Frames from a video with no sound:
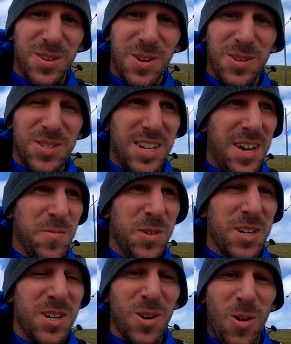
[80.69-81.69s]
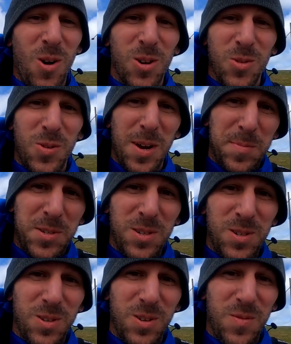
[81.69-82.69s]
zeros and we're gonna go all the way up
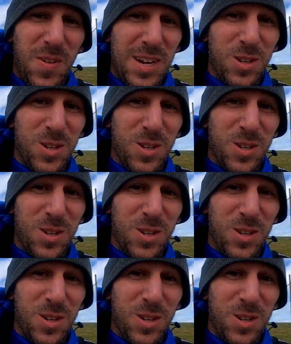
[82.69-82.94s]
to